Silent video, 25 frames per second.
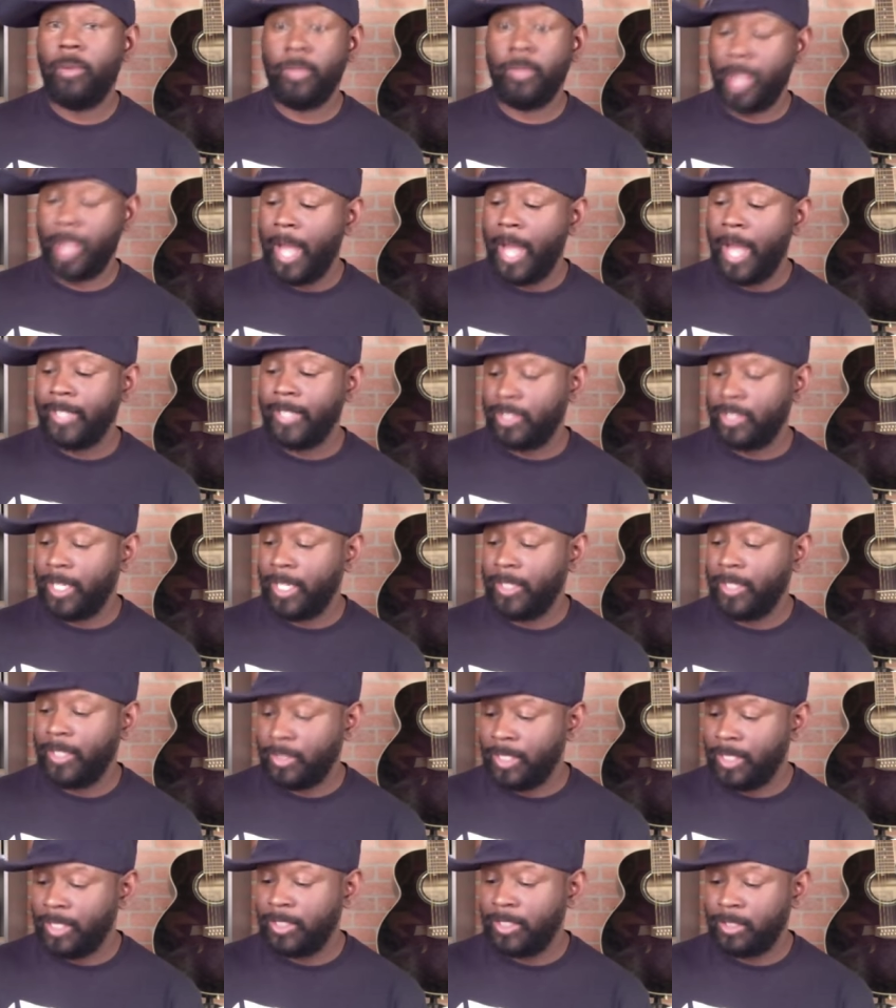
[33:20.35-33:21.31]
God says
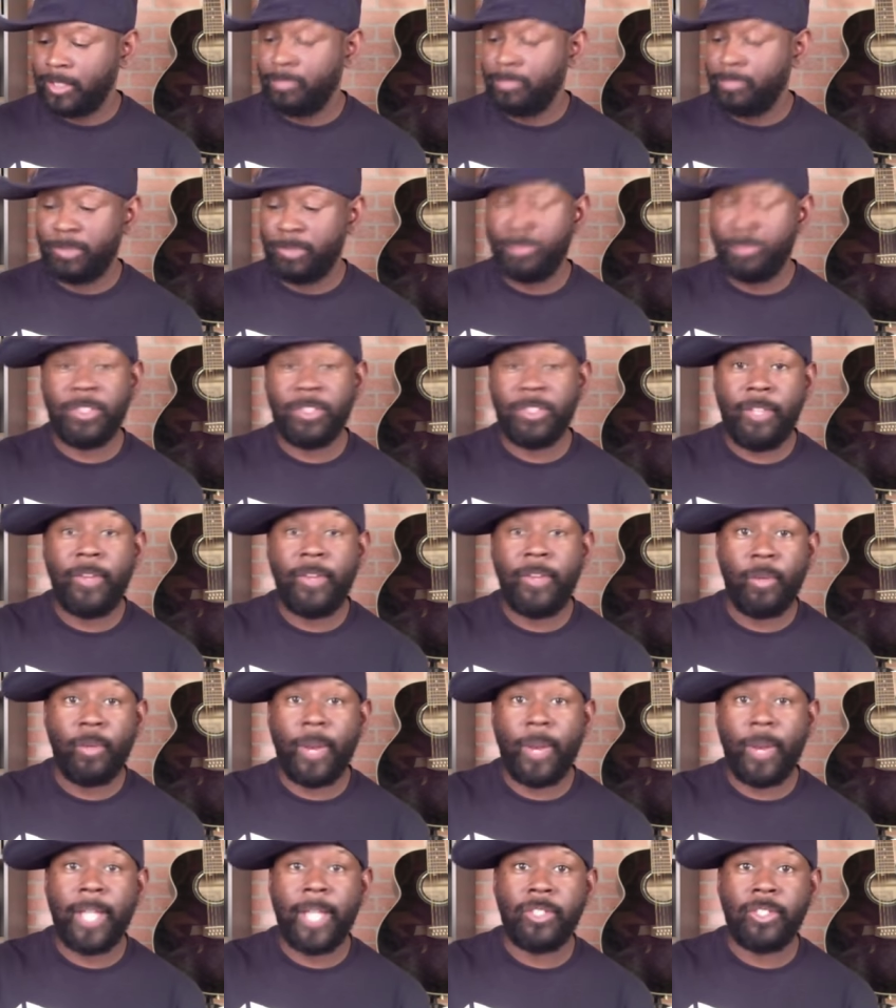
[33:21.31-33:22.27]
this is specifically
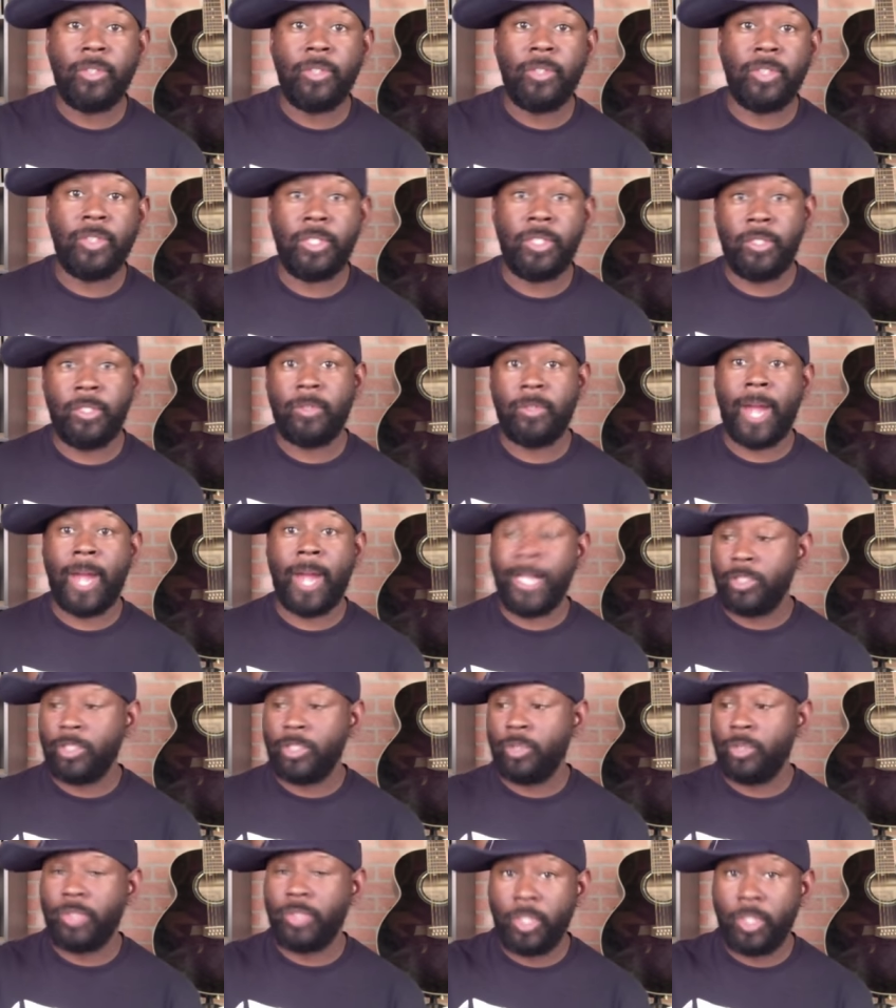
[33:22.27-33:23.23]
what I told you to do. I
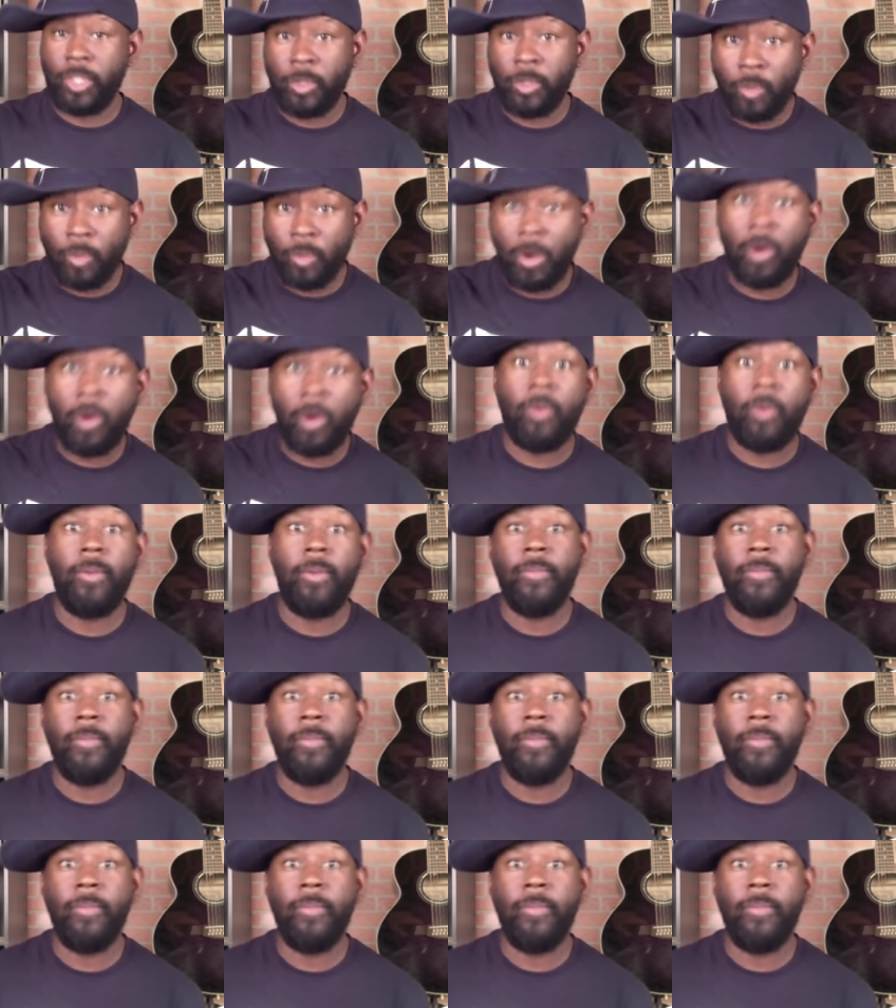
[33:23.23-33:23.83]
told you to grow.